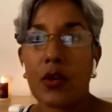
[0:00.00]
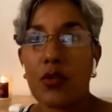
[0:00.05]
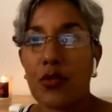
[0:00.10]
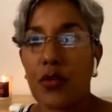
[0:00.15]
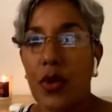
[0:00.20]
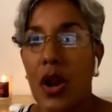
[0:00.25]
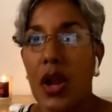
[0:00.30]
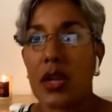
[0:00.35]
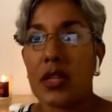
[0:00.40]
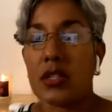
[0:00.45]
in
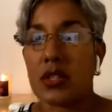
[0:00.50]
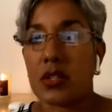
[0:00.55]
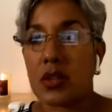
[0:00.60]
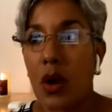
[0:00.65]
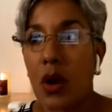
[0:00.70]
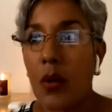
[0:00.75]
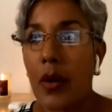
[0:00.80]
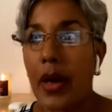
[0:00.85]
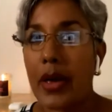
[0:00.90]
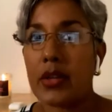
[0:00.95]
France
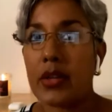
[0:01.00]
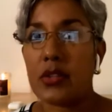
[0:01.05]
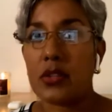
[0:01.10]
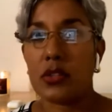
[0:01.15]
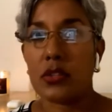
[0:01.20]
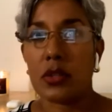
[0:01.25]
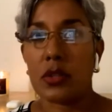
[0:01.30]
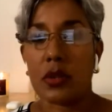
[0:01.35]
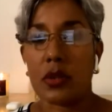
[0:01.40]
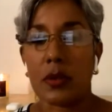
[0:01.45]
now has
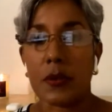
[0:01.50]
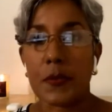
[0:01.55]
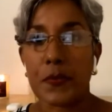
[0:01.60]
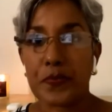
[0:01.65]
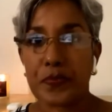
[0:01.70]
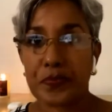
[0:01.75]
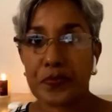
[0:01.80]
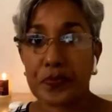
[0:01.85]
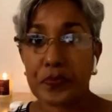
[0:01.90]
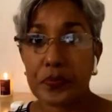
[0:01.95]
to
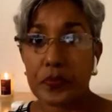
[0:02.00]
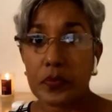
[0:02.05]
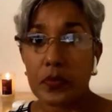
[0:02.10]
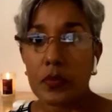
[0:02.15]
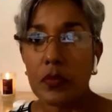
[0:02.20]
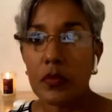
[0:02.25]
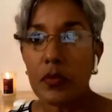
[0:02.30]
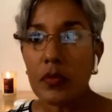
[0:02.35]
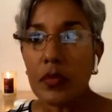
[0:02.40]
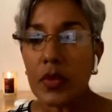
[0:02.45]

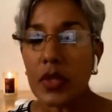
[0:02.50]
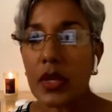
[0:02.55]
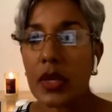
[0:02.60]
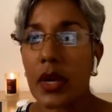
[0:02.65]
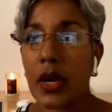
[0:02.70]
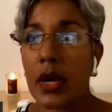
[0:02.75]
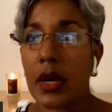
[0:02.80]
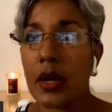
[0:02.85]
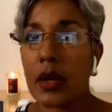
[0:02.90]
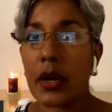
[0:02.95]

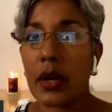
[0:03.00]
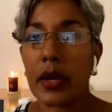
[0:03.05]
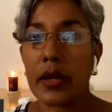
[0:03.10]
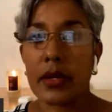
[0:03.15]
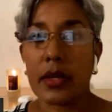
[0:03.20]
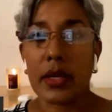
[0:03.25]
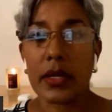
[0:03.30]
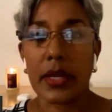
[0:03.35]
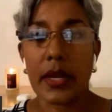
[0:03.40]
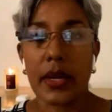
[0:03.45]

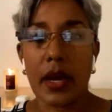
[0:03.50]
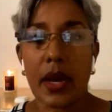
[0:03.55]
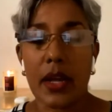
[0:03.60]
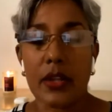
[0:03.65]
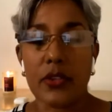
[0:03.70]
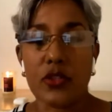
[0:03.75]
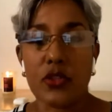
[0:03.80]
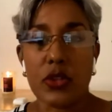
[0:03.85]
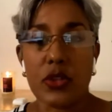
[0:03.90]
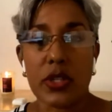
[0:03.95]
conduct
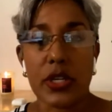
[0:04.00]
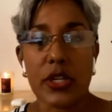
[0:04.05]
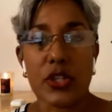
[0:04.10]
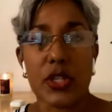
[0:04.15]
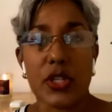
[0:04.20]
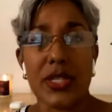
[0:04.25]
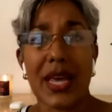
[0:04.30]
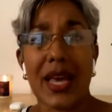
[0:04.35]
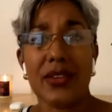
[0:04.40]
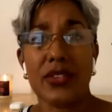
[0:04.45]
enhanced due
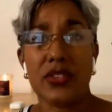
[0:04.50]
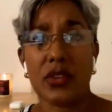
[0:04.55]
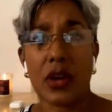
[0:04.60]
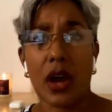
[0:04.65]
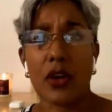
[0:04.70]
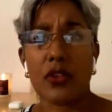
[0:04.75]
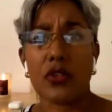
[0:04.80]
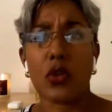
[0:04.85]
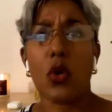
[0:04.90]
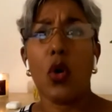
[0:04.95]
diligence, has to
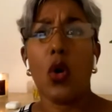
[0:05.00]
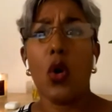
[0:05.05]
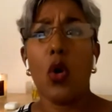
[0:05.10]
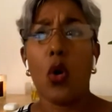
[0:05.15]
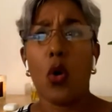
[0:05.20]
ask,